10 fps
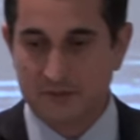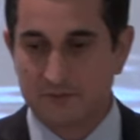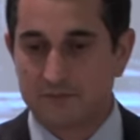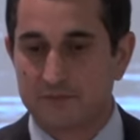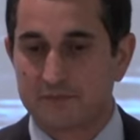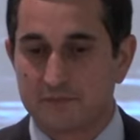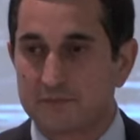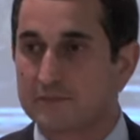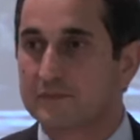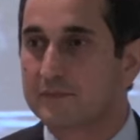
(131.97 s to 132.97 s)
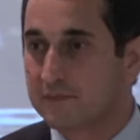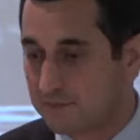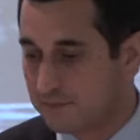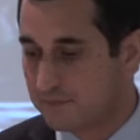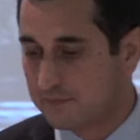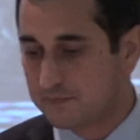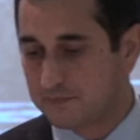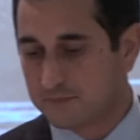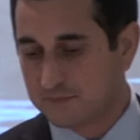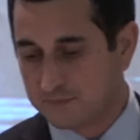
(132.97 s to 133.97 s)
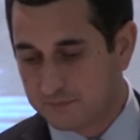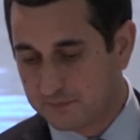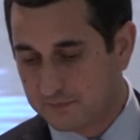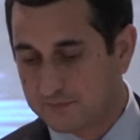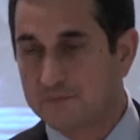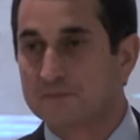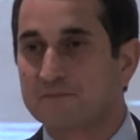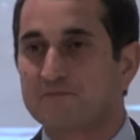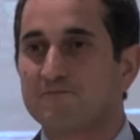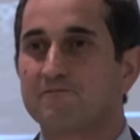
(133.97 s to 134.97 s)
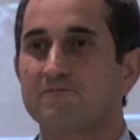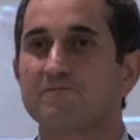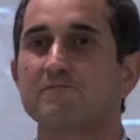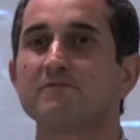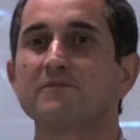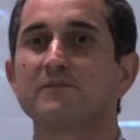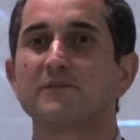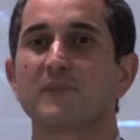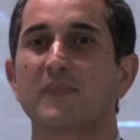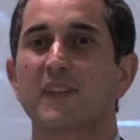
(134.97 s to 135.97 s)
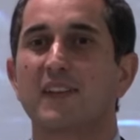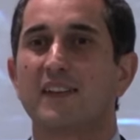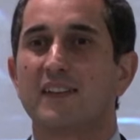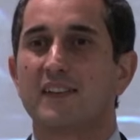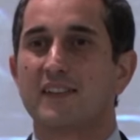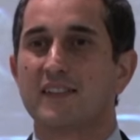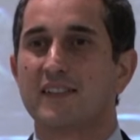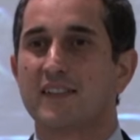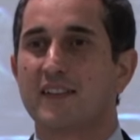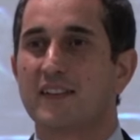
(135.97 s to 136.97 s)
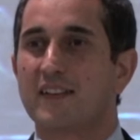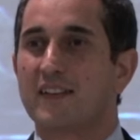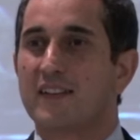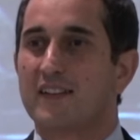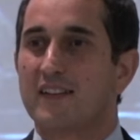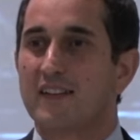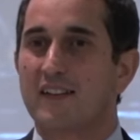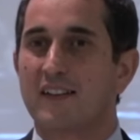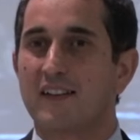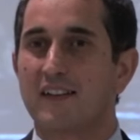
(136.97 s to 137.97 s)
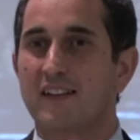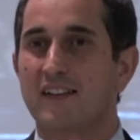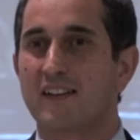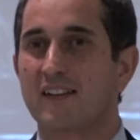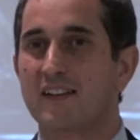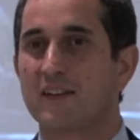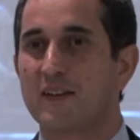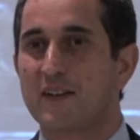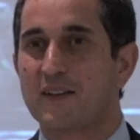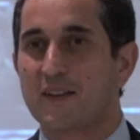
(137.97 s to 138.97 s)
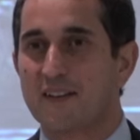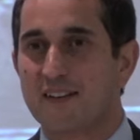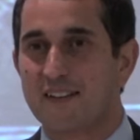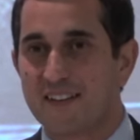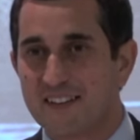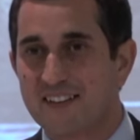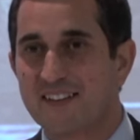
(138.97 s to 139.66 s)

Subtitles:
(no one is talking)